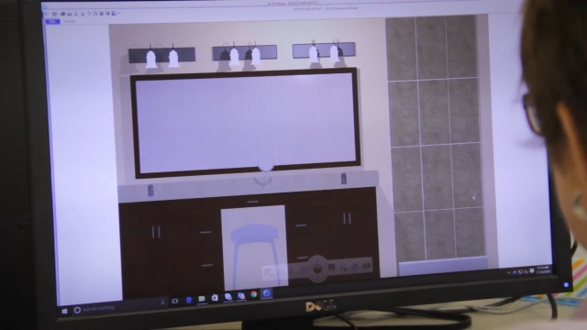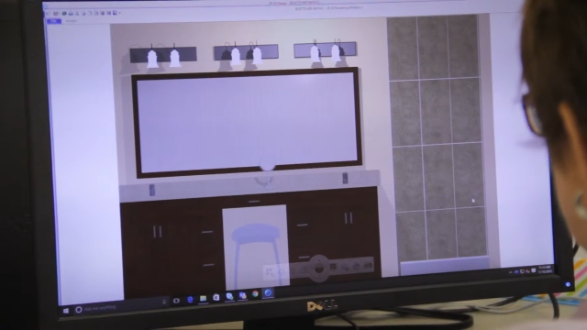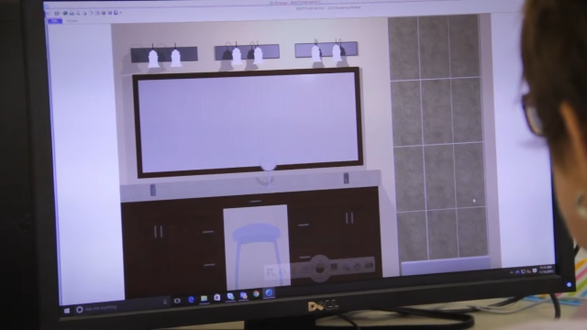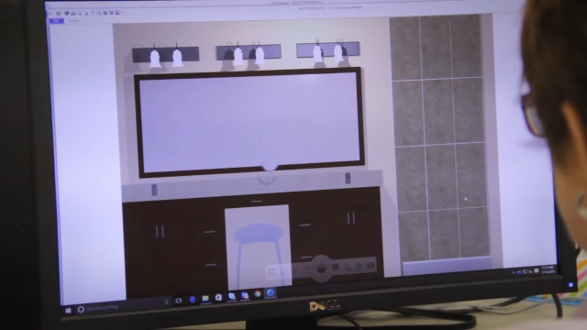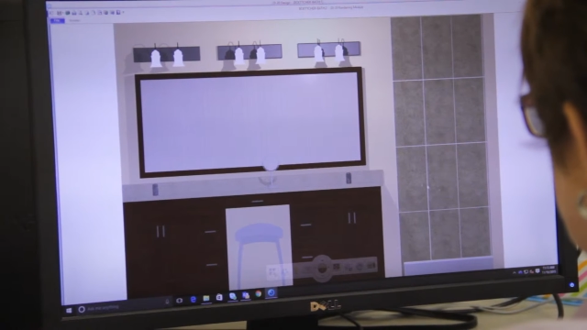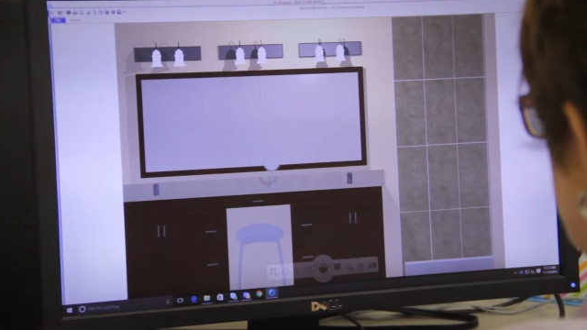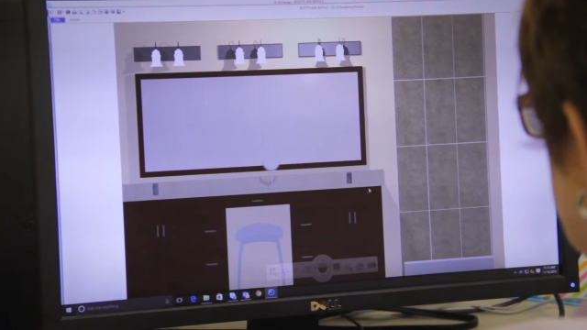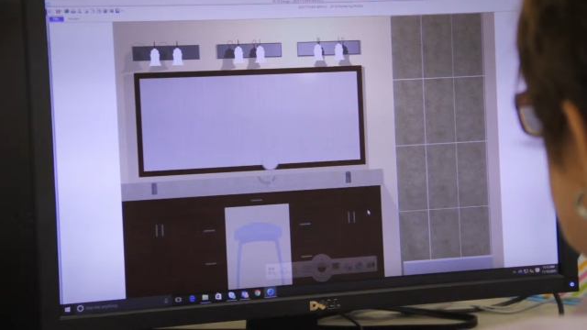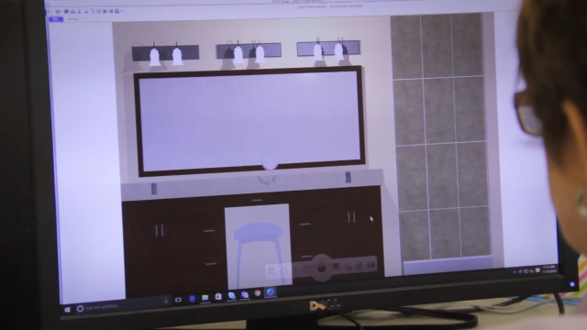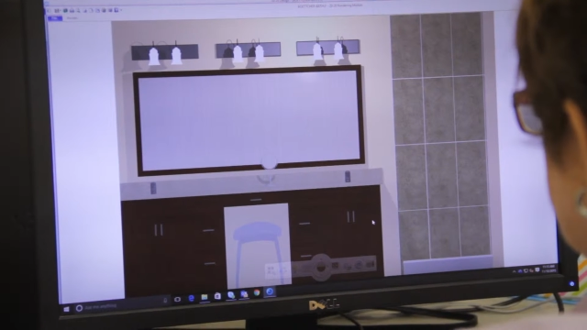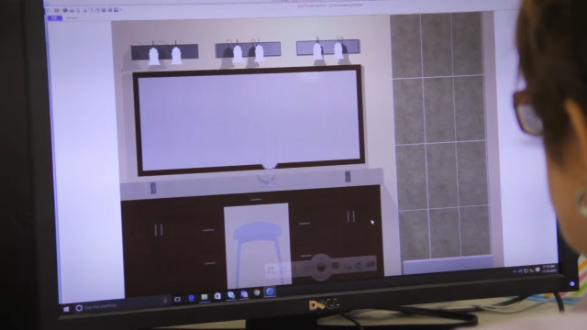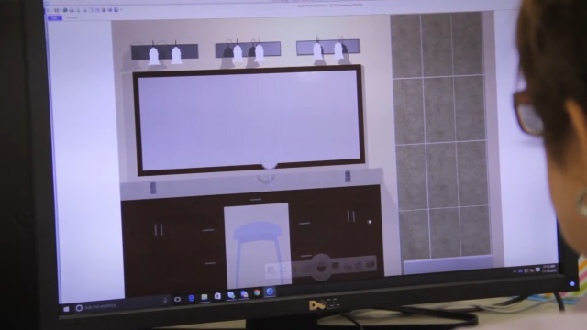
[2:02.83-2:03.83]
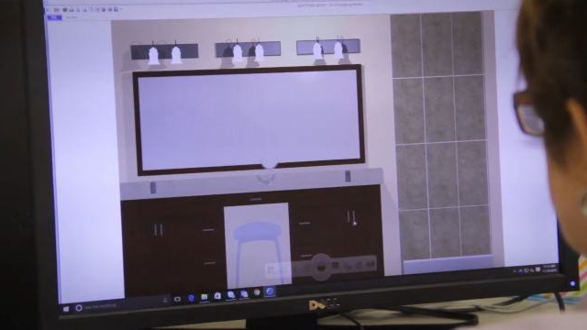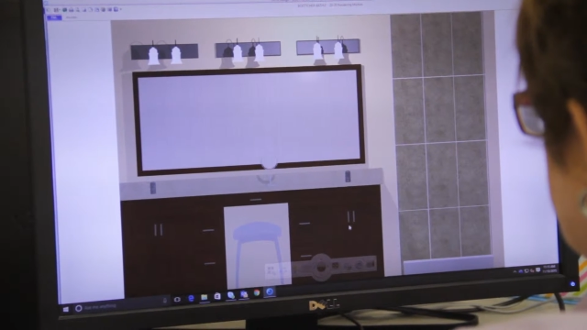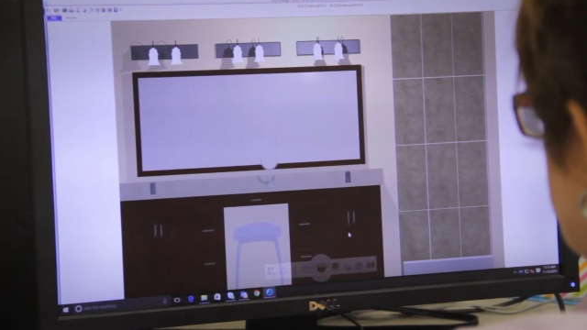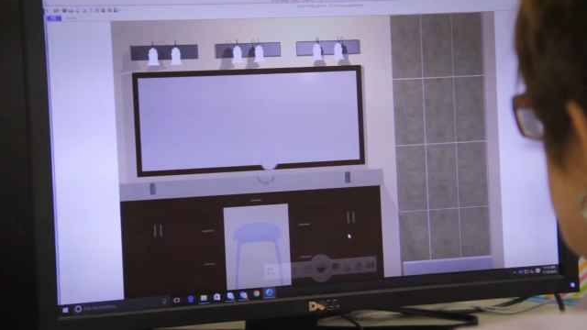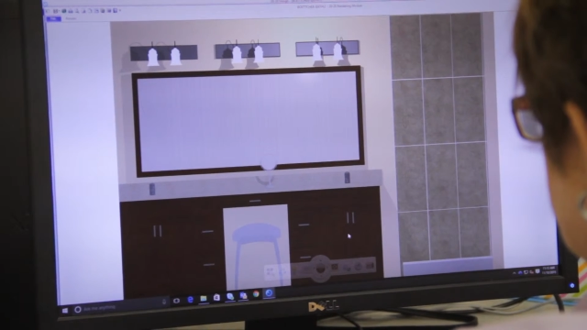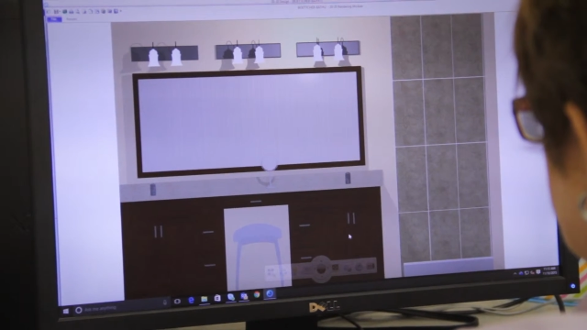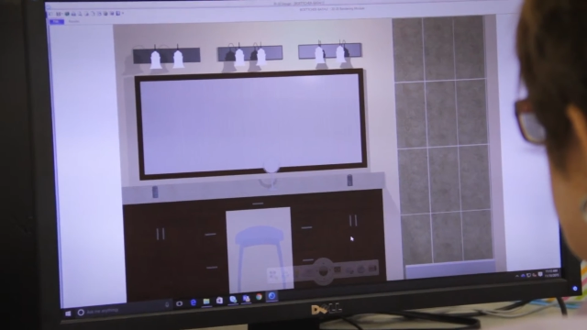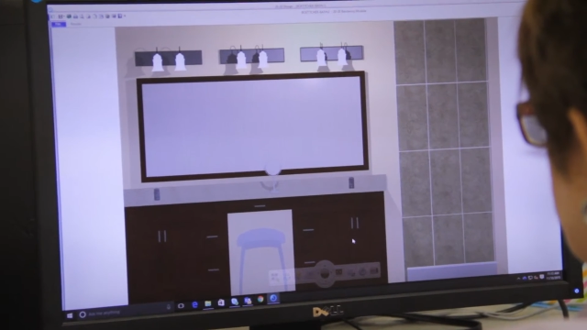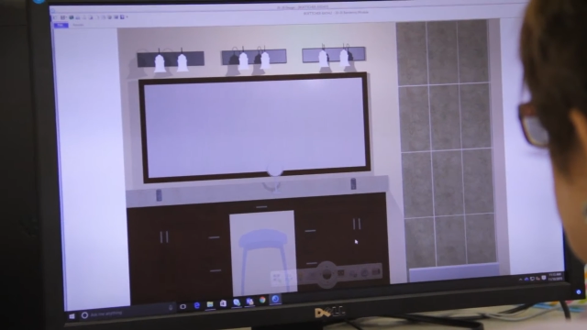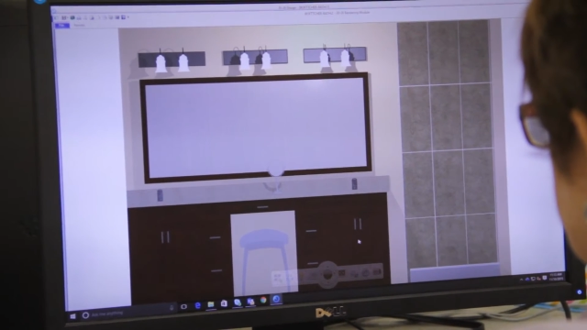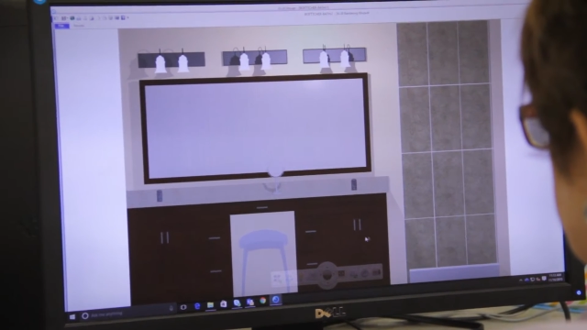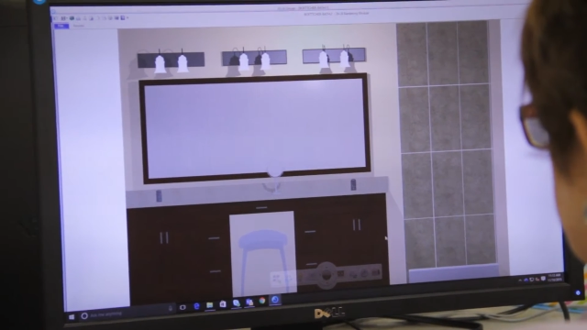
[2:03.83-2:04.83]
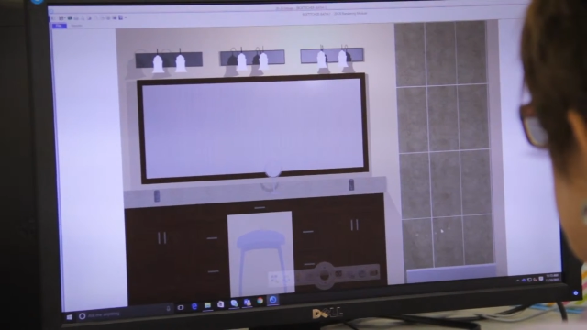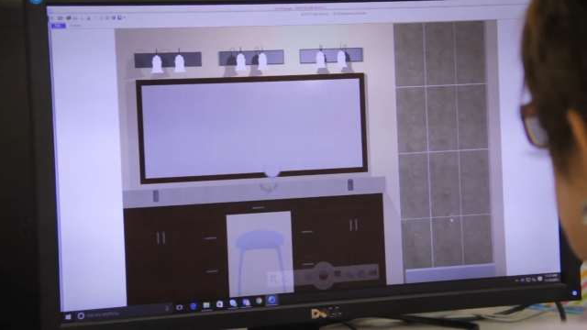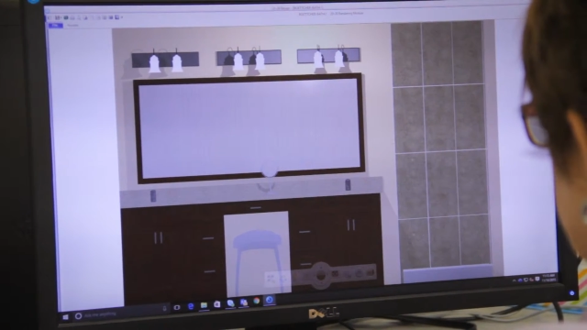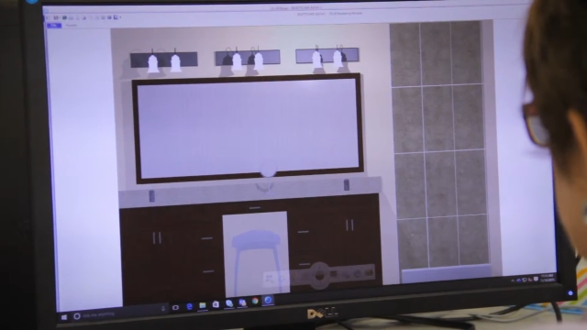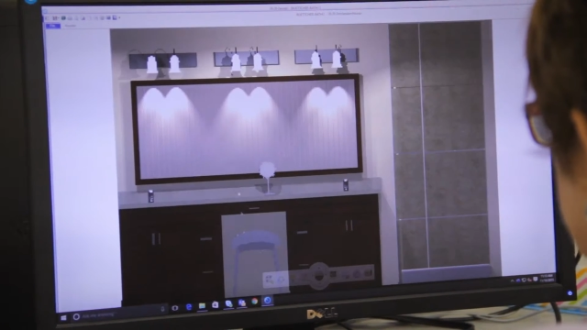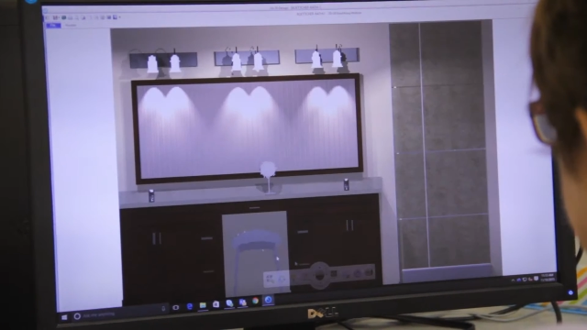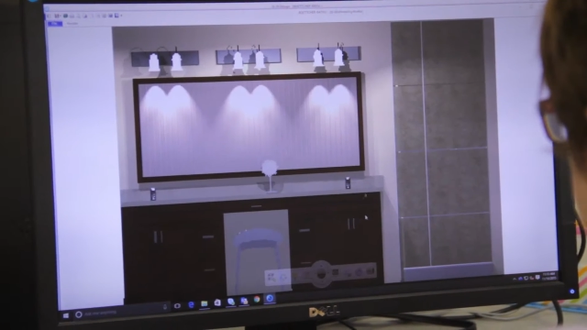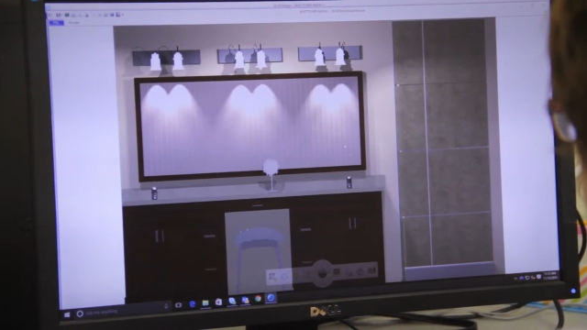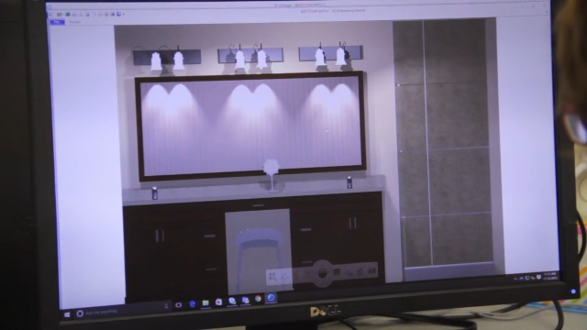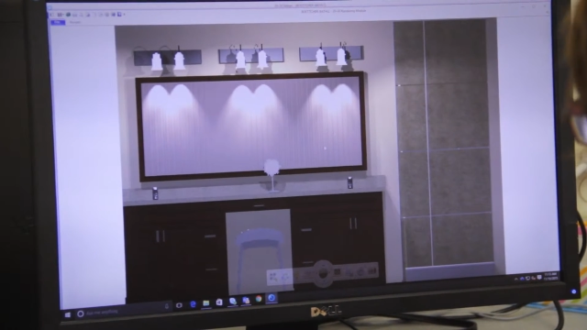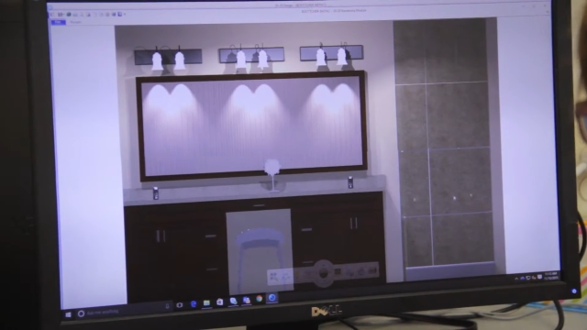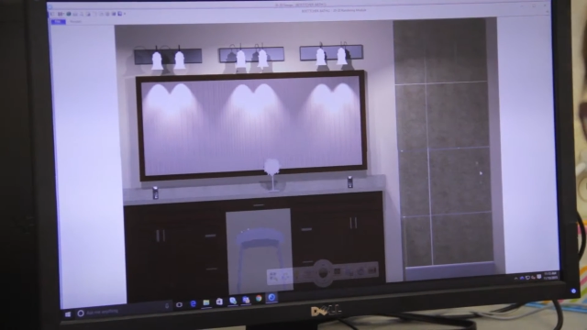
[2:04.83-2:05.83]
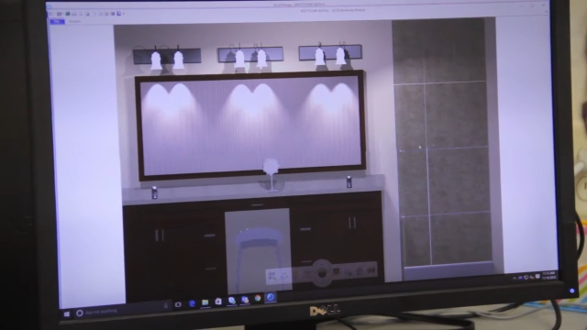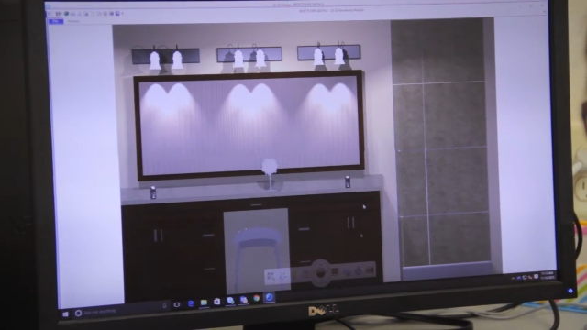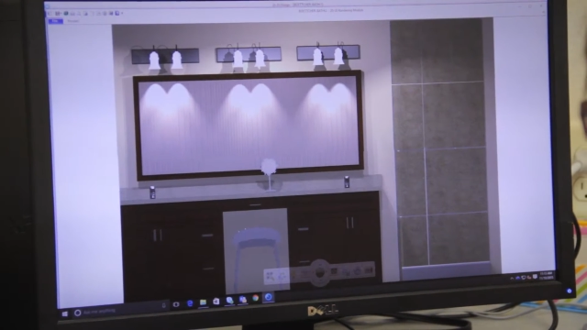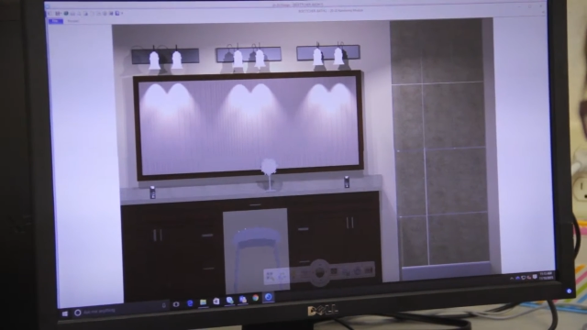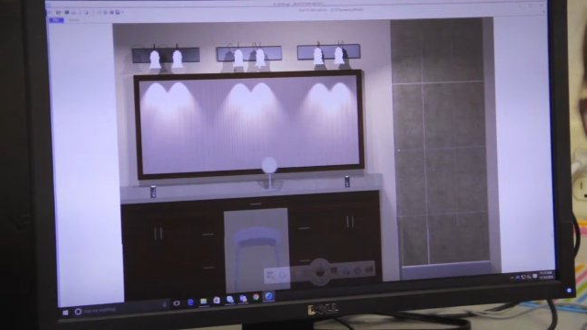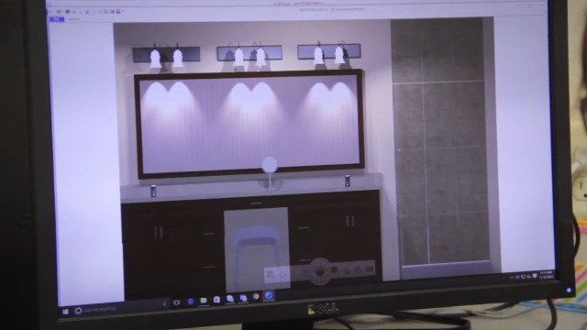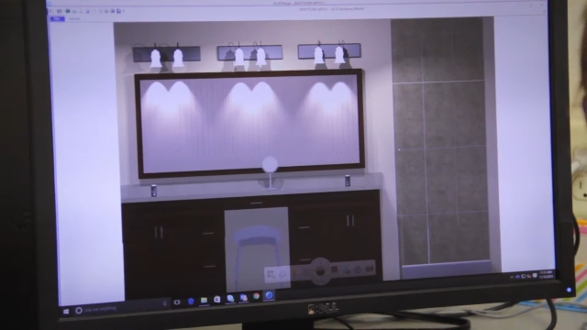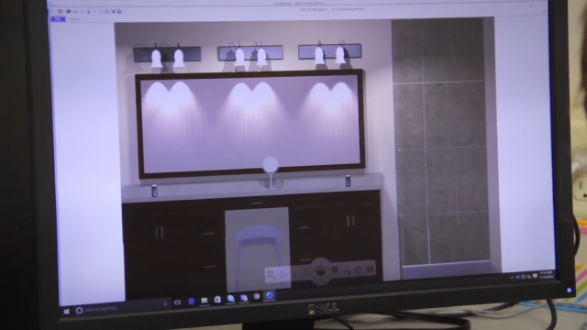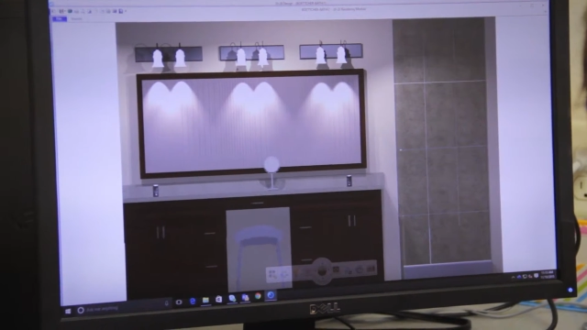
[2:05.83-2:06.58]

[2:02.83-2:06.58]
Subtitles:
Nobody's mouth can be seen.